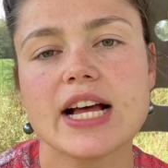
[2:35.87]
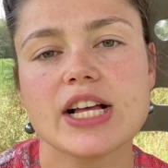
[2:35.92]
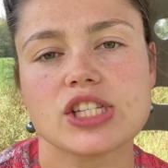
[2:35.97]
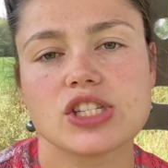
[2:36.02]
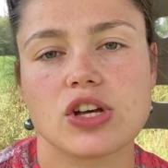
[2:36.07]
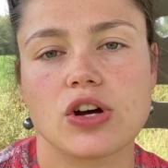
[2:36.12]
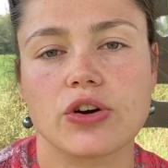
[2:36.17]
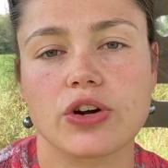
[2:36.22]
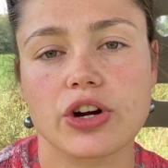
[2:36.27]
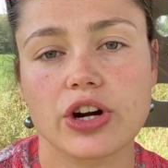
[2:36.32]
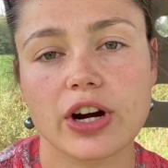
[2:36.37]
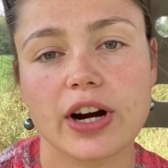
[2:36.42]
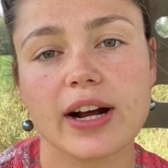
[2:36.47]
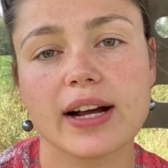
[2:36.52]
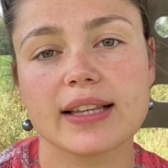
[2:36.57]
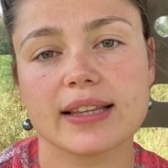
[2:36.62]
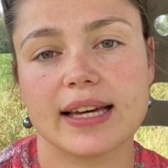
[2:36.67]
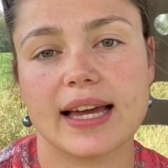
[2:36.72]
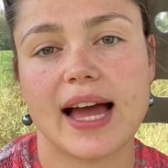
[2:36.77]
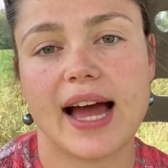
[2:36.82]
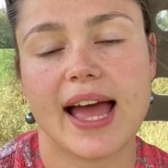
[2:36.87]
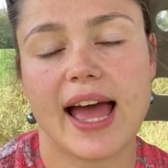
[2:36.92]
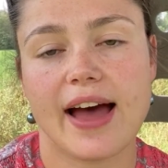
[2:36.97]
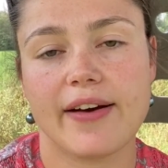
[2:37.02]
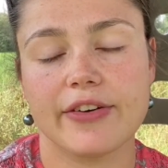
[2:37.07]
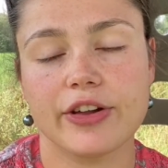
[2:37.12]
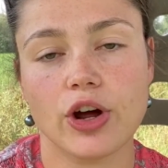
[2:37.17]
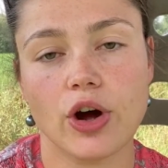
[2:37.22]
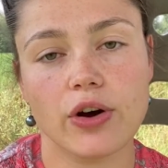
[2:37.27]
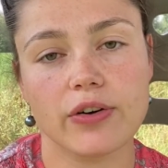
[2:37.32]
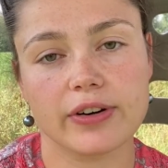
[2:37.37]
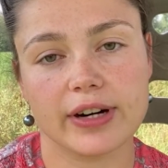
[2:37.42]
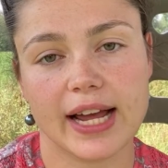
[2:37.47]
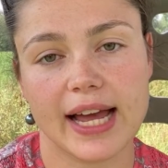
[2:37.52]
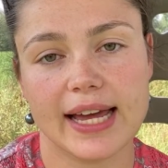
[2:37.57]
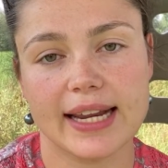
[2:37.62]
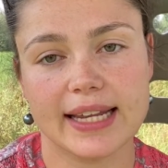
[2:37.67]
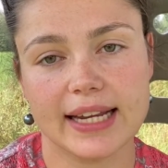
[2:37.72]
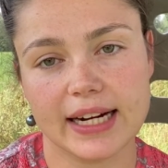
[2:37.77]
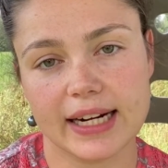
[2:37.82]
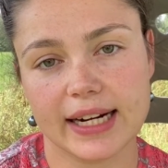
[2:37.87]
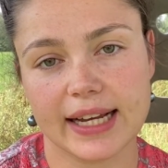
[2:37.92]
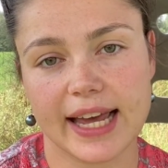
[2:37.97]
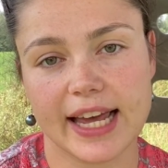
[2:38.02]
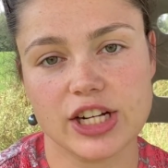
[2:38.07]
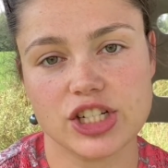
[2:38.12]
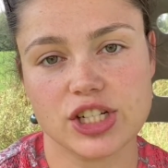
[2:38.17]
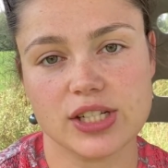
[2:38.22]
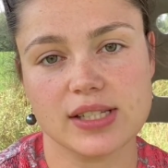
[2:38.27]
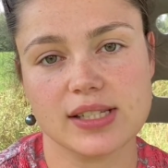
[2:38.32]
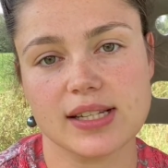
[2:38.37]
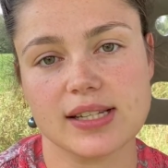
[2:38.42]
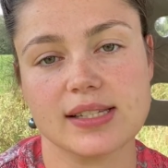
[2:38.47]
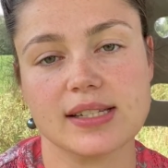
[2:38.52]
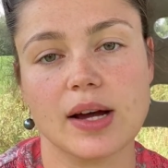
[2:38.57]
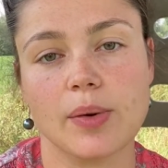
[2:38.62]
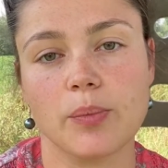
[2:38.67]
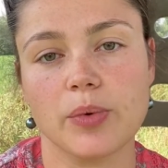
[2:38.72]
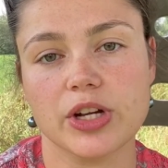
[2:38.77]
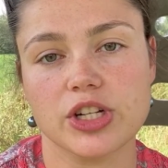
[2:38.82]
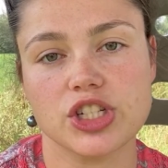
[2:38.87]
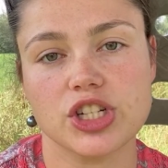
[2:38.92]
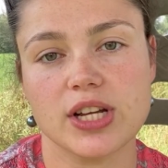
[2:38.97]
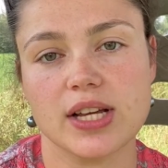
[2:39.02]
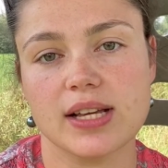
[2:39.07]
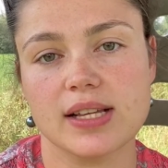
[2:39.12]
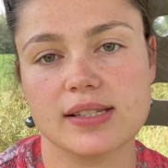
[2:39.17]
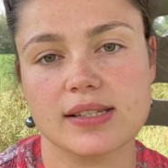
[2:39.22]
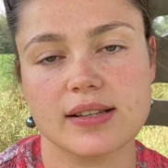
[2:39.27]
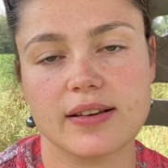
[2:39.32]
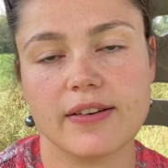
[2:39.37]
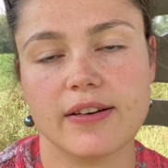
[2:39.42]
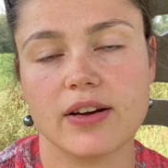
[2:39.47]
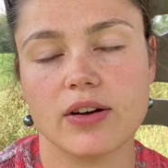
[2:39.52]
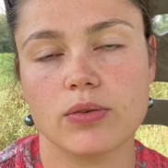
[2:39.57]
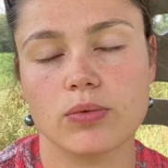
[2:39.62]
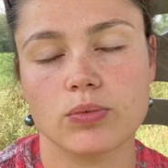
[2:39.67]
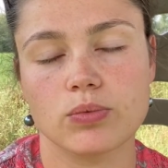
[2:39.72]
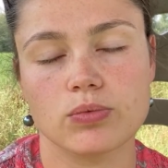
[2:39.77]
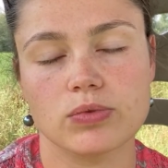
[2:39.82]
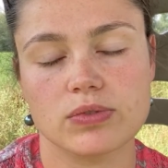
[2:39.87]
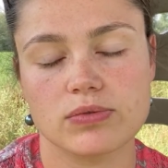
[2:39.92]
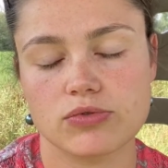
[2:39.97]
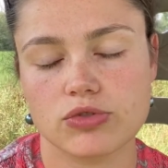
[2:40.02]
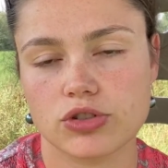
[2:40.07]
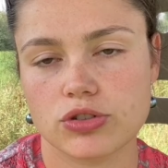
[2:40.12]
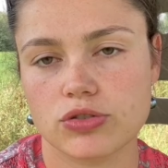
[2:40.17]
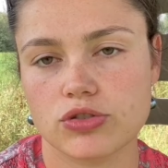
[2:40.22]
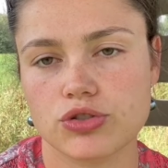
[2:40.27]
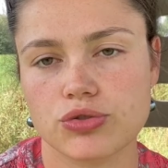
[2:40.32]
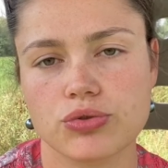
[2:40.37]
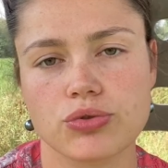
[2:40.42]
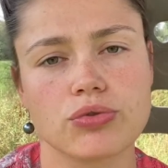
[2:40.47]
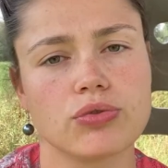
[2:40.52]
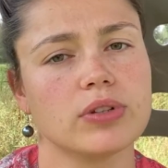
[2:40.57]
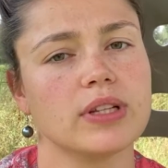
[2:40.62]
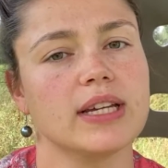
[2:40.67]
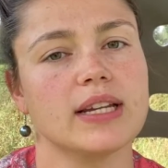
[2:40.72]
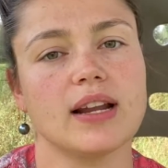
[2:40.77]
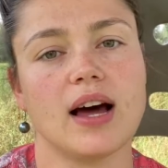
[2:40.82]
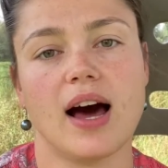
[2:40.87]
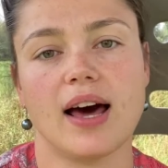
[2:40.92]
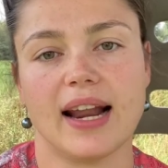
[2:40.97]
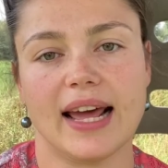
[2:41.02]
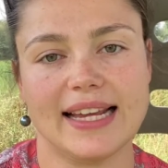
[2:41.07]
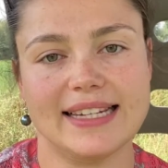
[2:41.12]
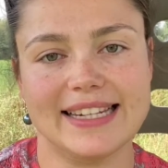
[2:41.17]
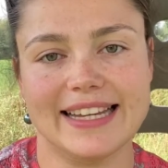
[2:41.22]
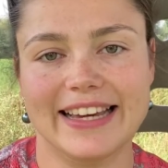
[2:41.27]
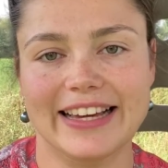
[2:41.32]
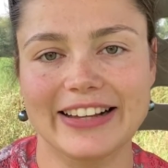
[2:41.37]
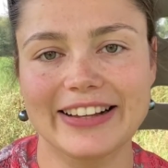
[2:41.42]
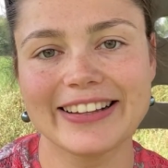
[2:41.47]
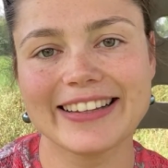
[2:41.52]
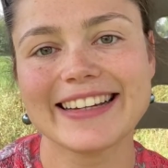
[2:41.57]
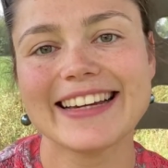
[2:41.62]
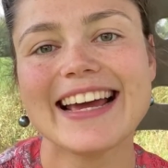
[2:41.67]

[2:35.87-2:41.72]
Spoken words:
So currently I have an overhead irrigation system, which is truly not ideal.